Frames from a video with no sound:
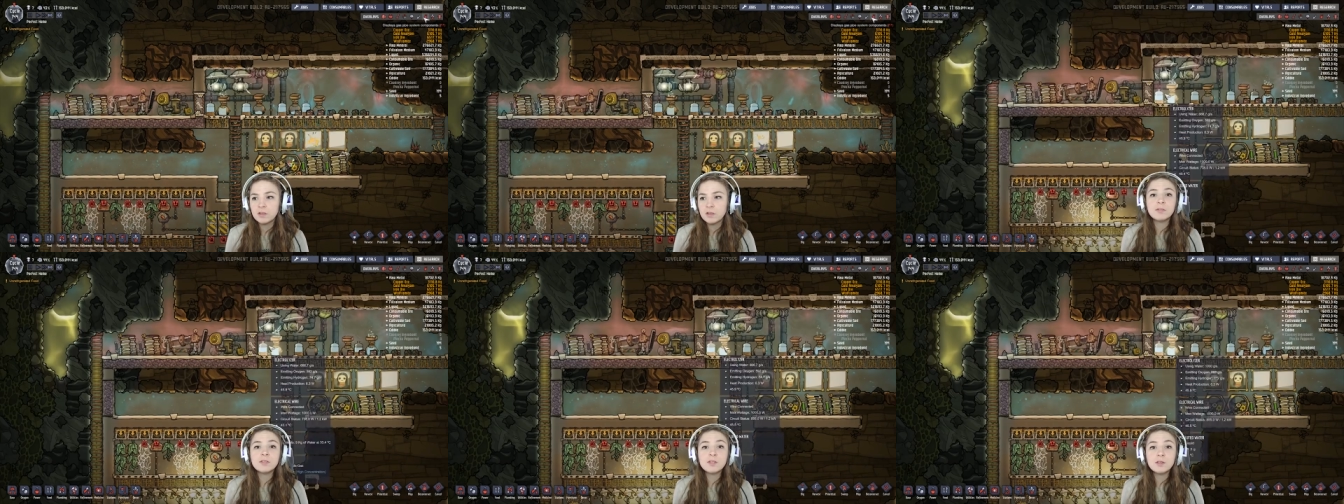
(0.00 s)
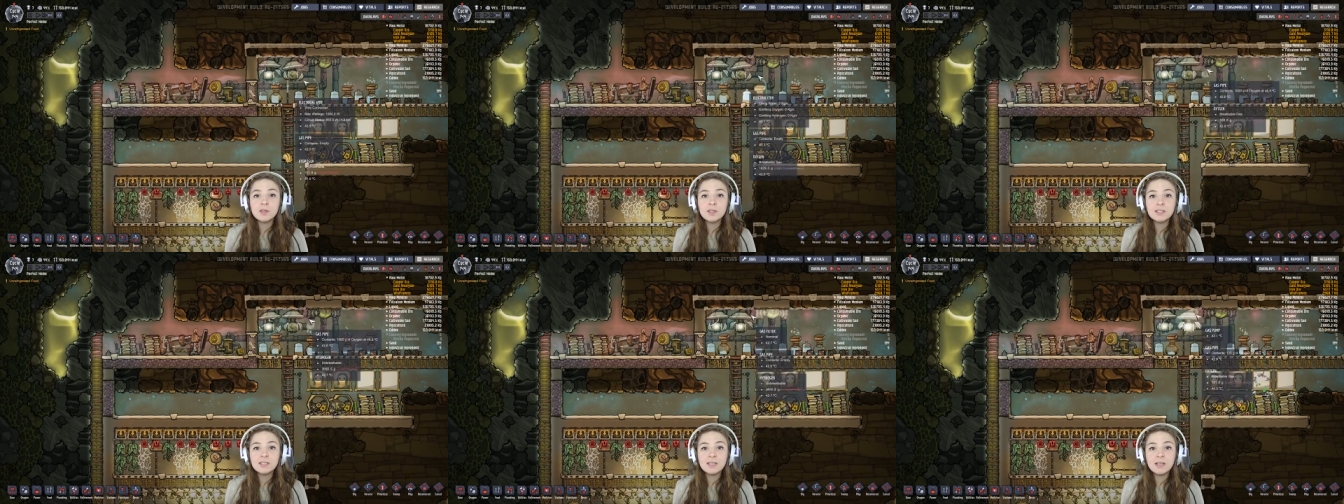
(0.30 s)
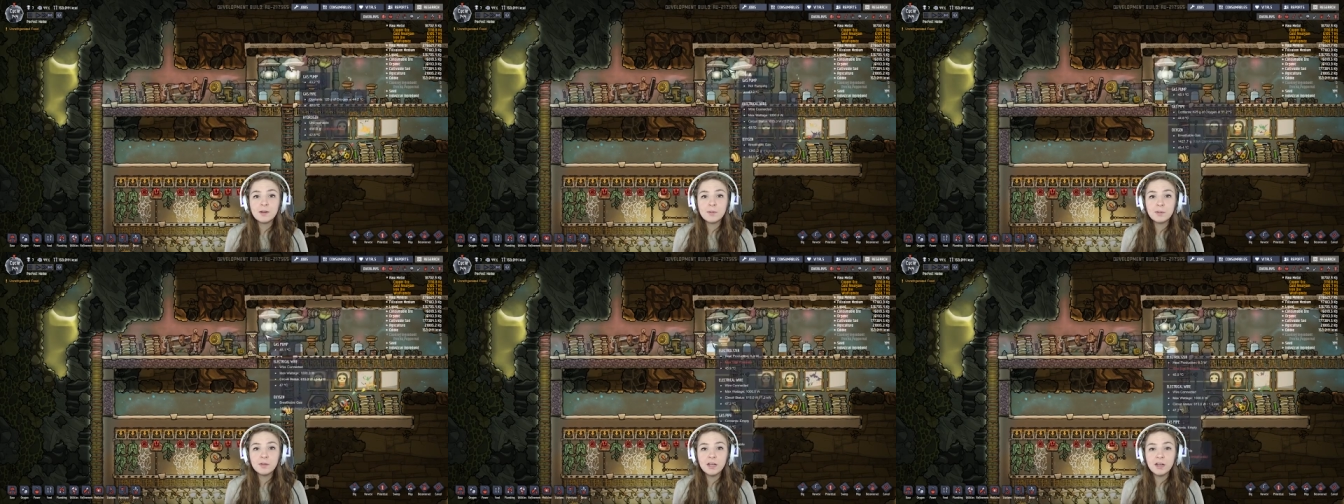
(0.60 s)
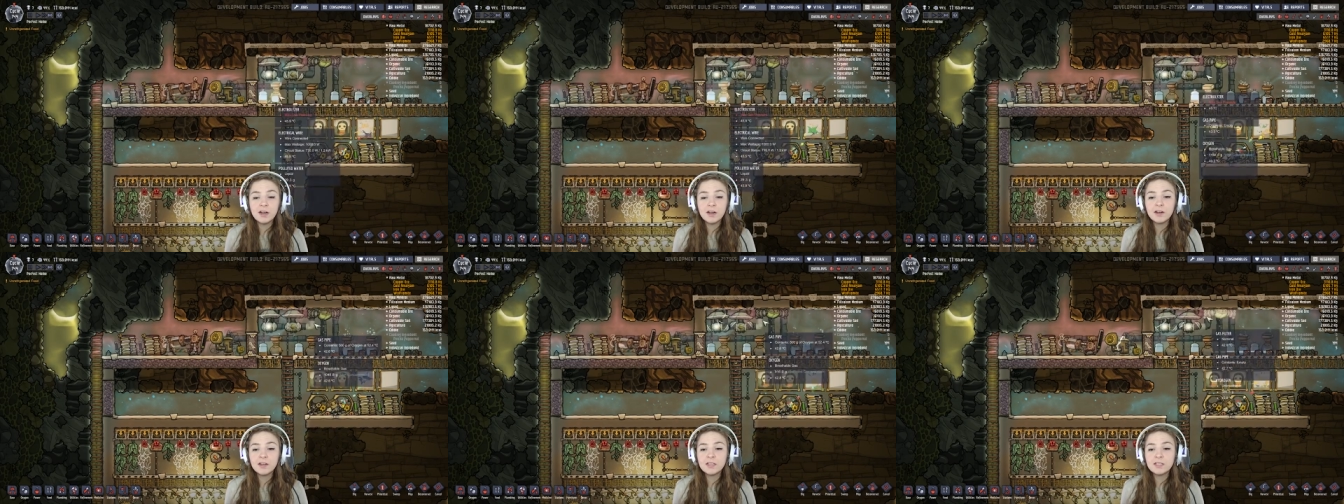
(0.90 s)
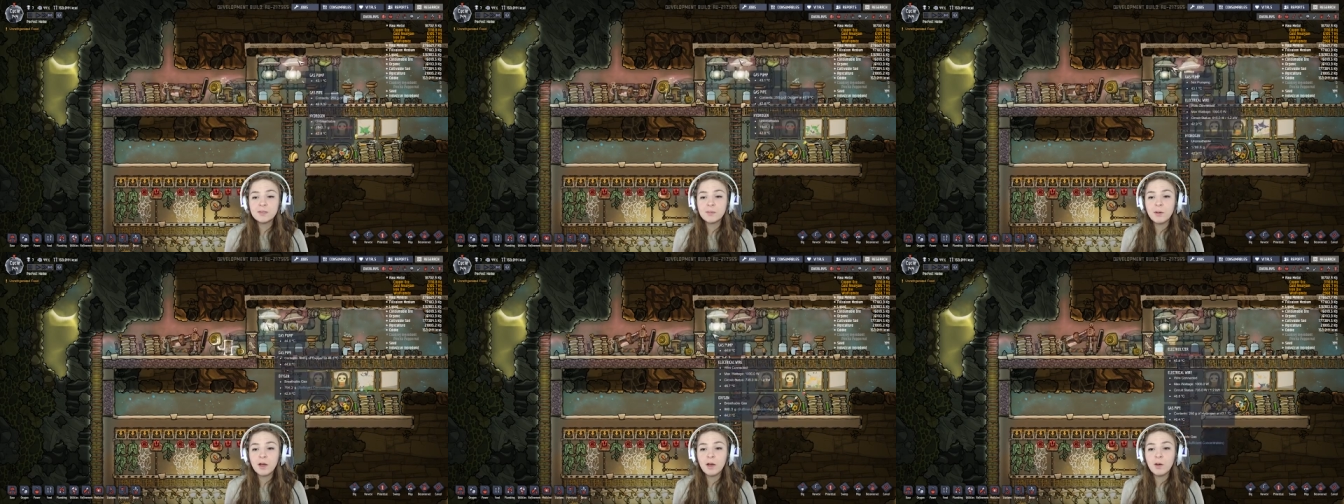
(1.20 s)
So this setup here
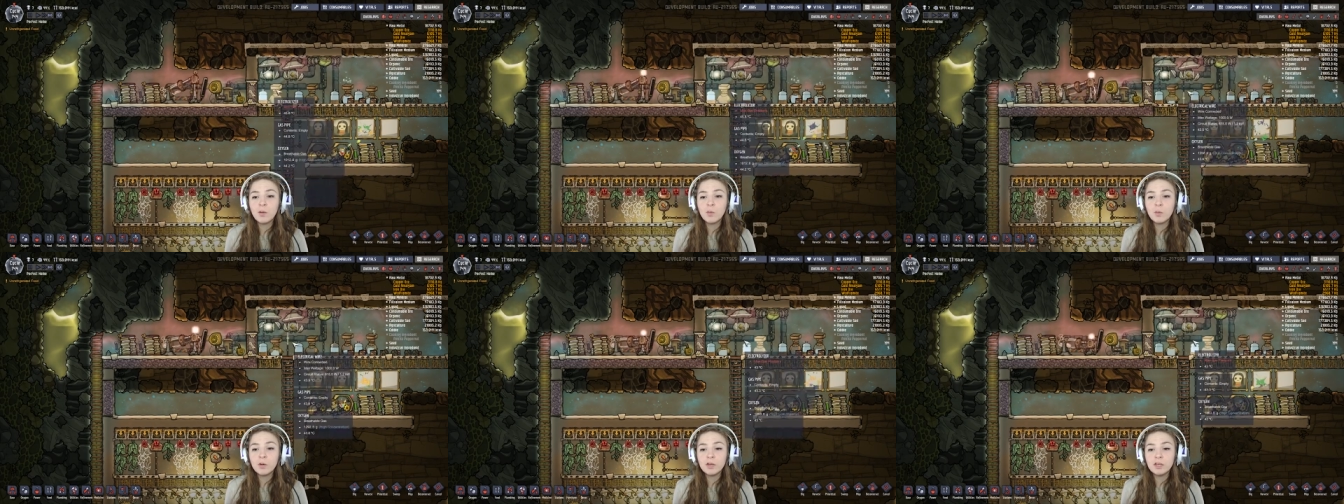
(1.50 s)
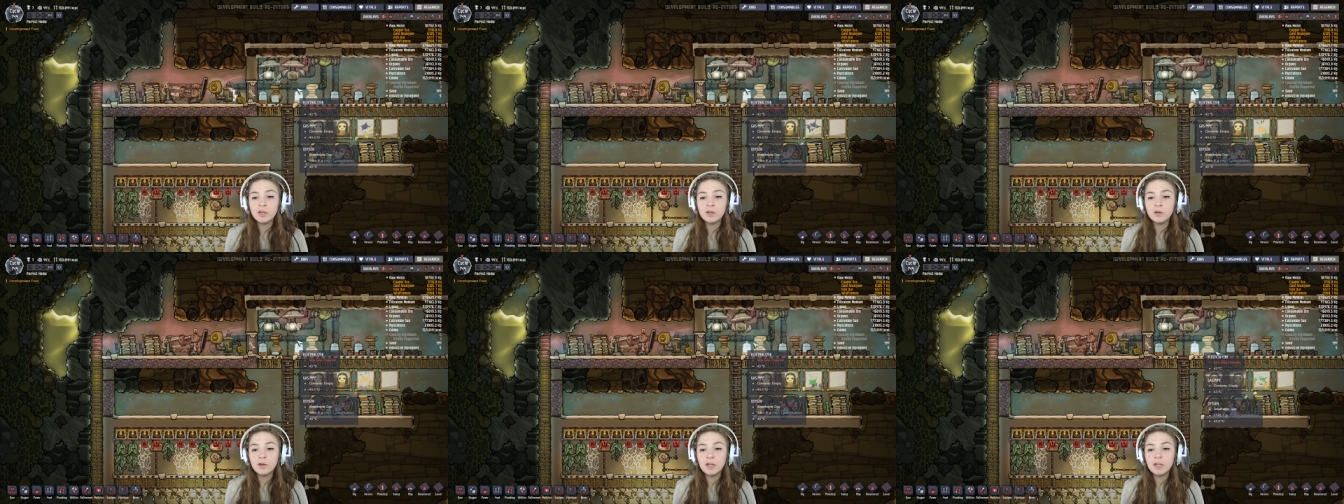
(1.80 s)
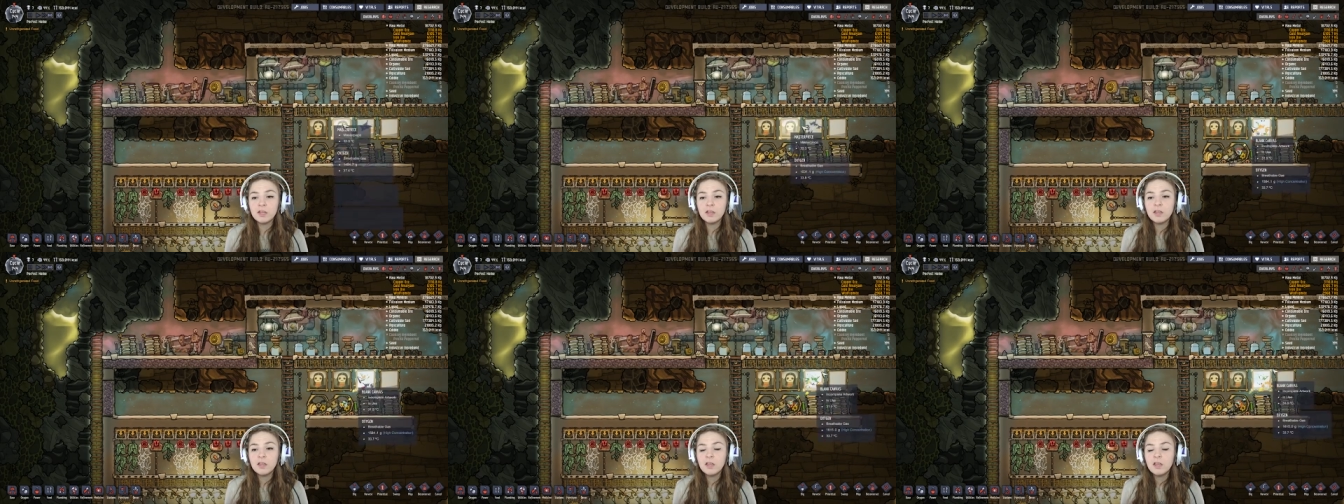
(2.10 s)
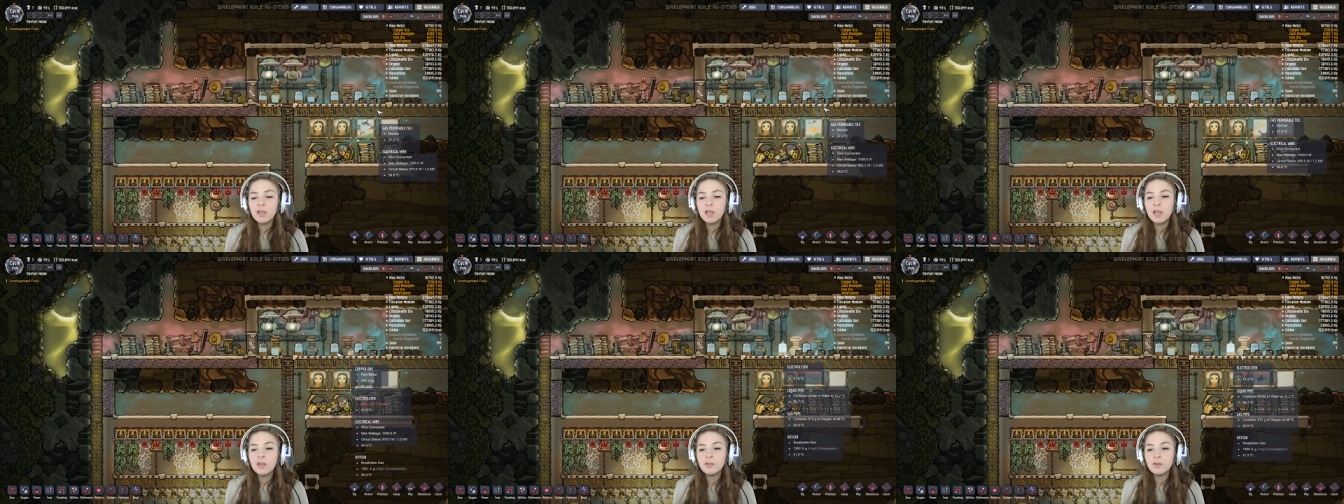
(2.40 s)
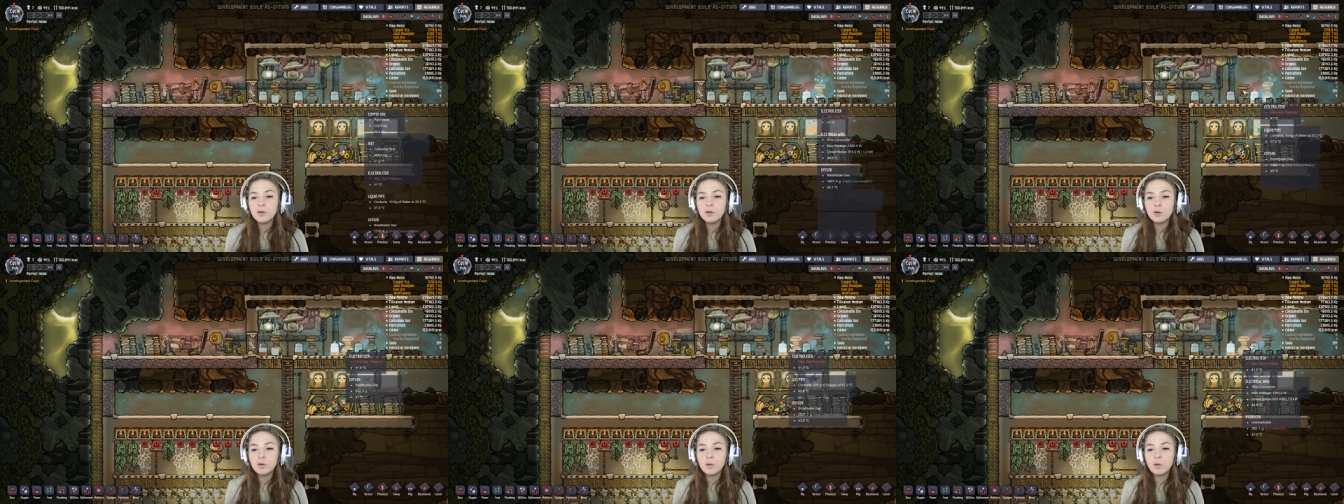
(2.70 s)
is about one unit
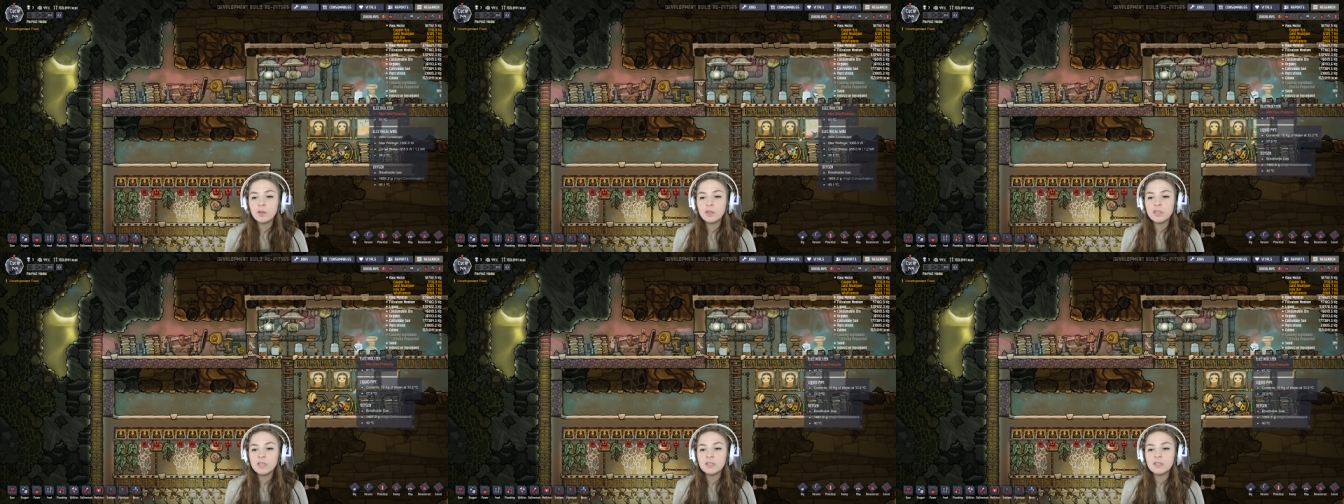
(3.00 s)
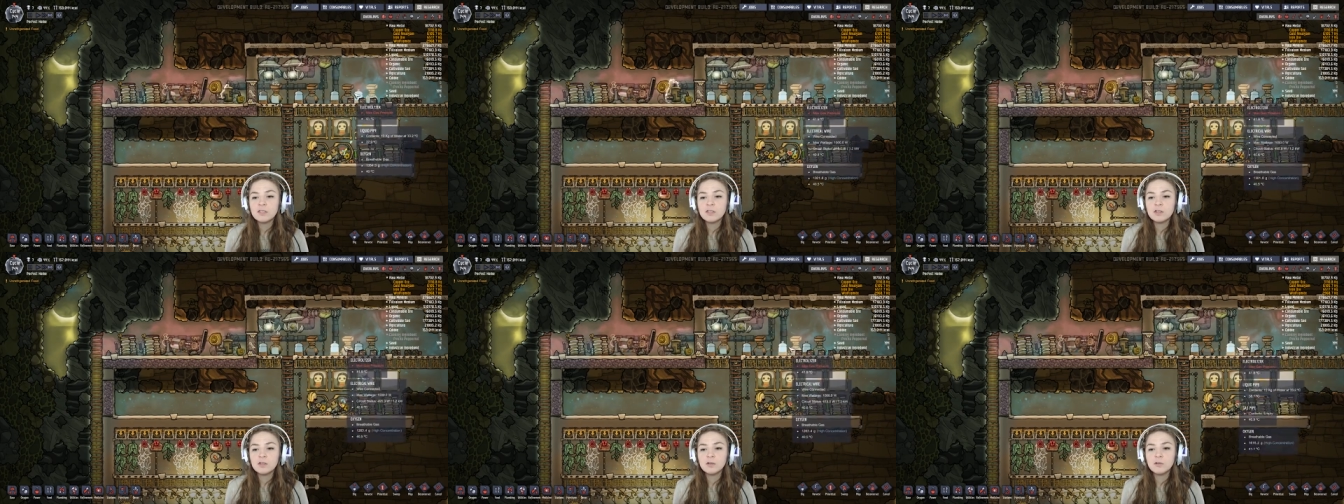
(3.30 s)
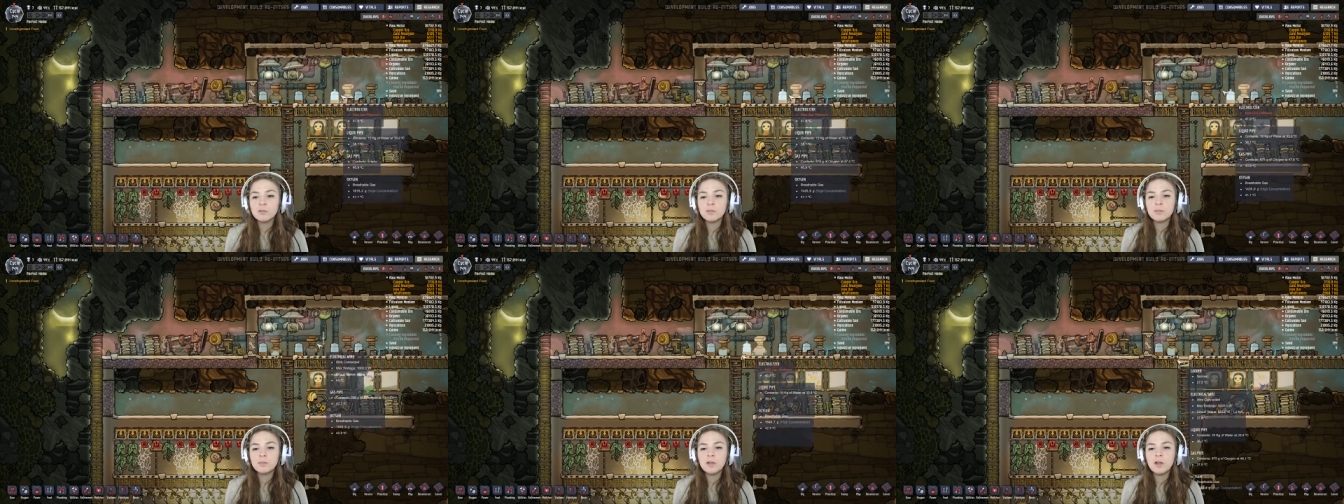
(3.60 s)
if you ignore these two.